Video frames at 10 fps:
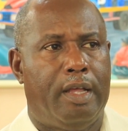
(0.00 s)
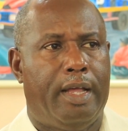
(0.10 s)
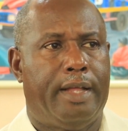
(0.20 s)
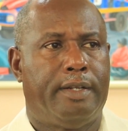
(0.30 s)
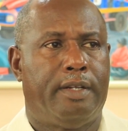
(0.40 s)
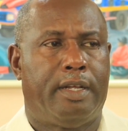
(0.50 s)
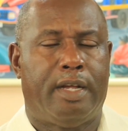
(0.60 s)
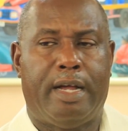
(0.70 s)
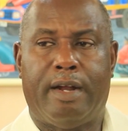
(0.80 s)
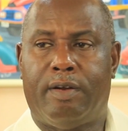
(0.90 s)
And there
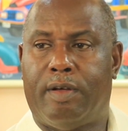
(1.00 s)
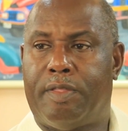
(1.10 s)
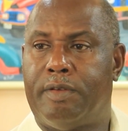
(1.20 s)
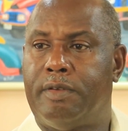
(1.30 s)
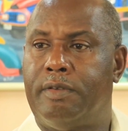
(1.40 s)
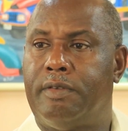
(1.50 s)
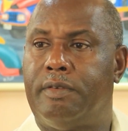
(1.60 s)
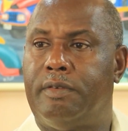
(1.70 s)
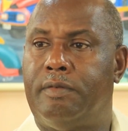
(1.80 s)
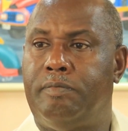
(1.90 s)
are other
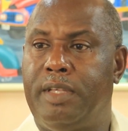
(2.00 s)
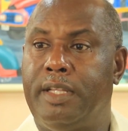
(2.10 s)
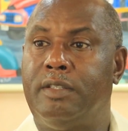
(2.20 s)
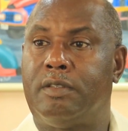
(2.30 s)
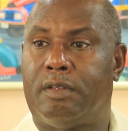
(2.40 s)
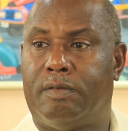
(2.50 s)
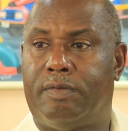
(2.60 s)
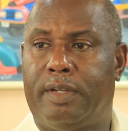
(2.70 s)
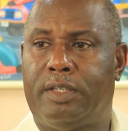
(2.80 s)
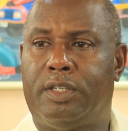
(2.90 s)
means of
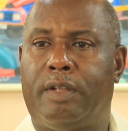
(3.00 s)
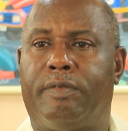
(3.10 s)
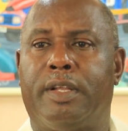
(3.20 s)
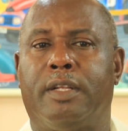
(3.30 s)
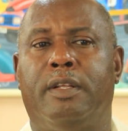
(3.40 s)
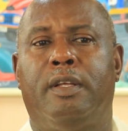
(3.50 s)
achieving